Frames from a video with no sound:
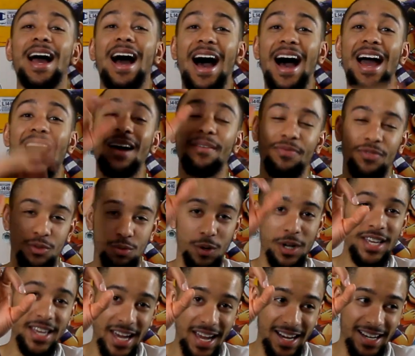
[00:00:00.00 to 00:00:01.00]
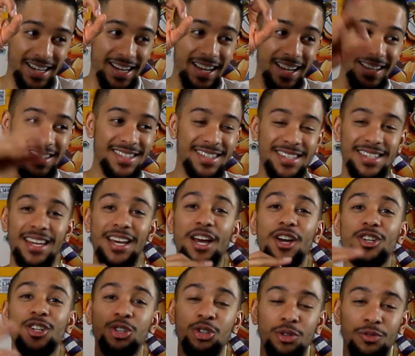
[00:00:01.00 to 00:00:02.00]
I have three candidates.
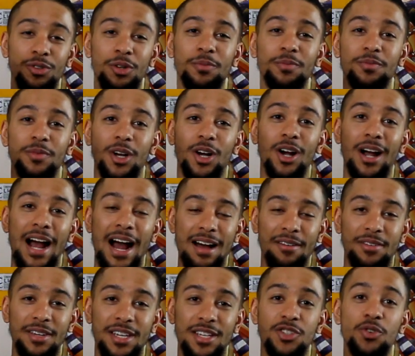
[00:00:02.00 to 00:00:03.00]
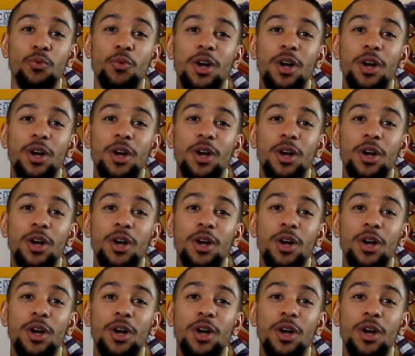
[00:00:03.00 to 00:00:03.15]
Two of them are obvious.